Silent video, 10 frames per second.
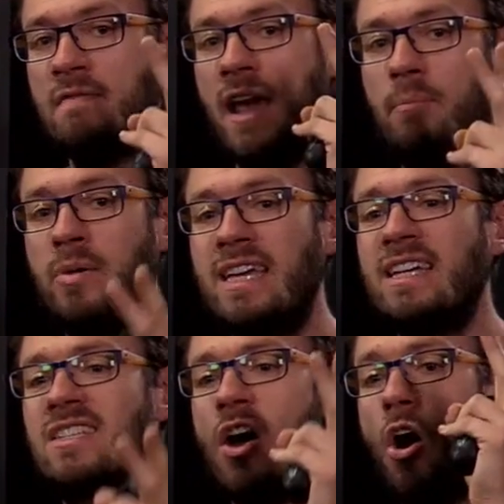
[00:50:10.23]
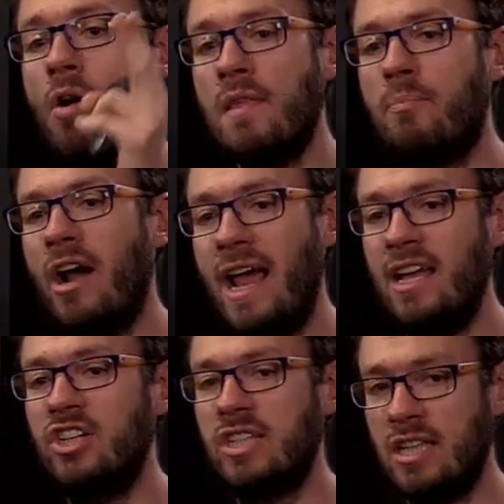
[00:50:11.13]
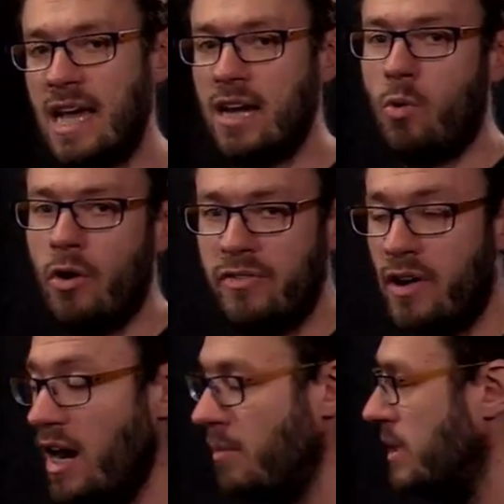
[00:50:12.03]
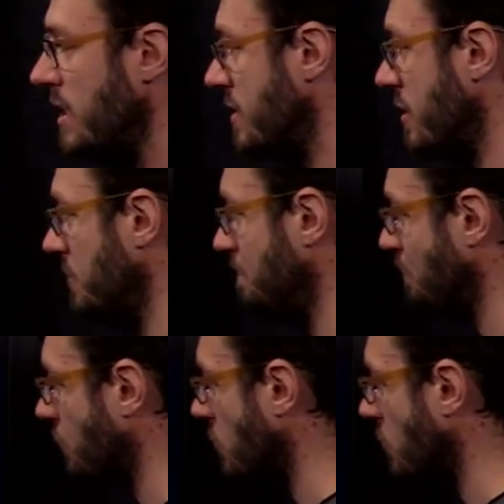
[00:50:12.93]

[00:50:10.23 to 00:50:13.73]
that appears on the branch that quantifier appears on.